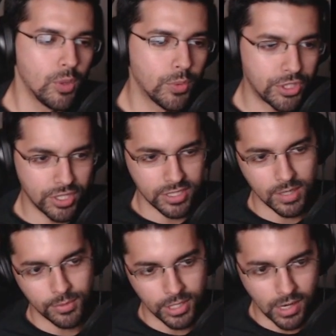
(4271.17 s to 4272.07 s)
which is
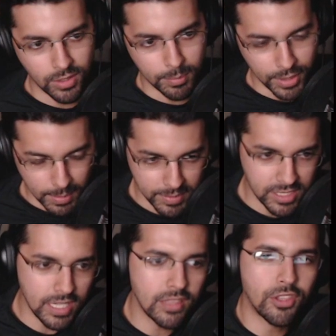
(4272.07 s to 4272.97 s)
Senran Kagura Bon
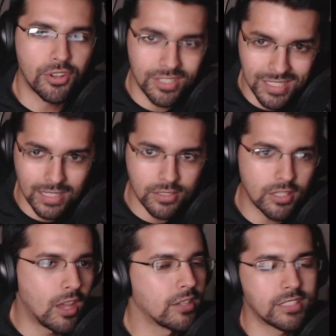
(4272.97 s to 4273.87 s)
Appetit. There are 6
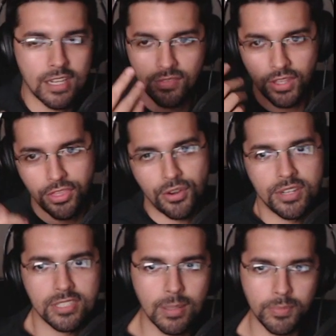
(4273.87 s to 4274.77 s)
songs out of like
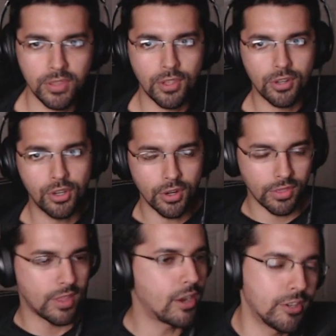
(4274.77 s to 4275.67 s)
30-something that are good
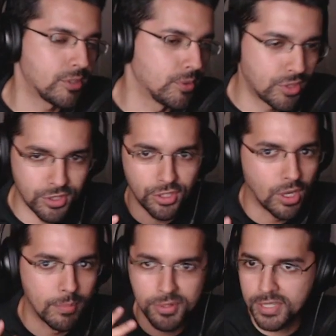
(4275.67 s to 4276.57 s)
in there, so it's just a
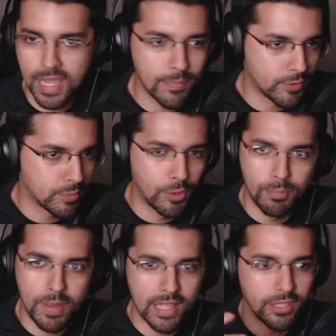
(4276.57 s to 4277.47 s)
numbers game. There's more
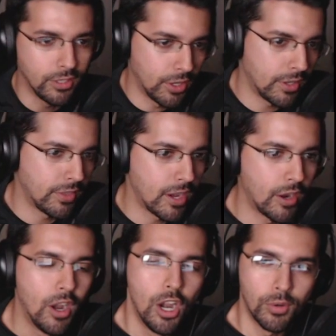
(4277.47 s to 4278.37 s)
bad than good in there.